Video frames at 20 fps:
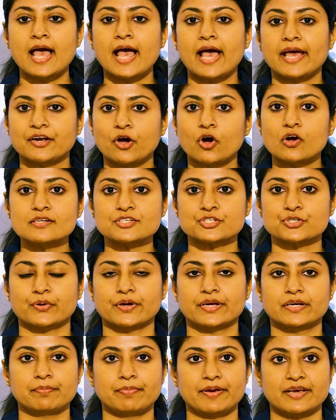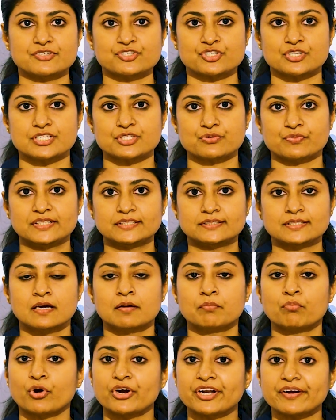and also in patients with
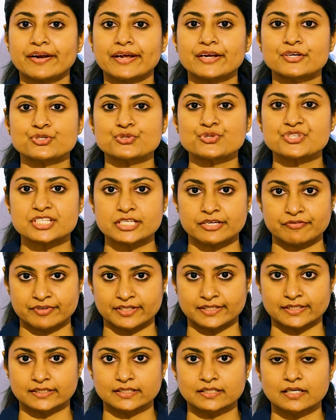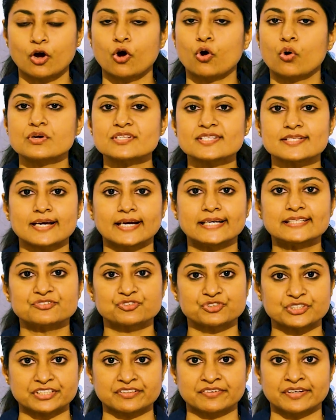moderate to severe or
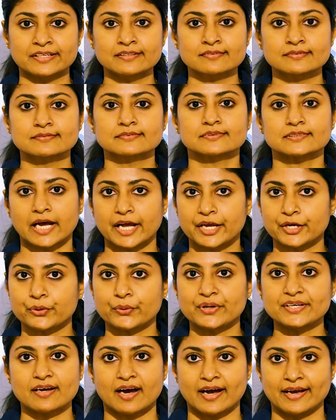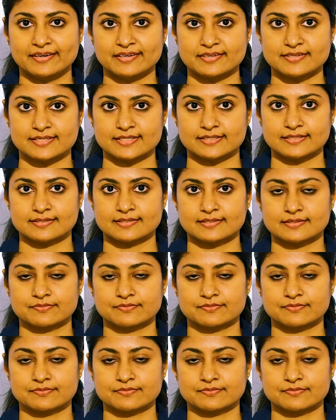sight-threatening thyroid eye disease.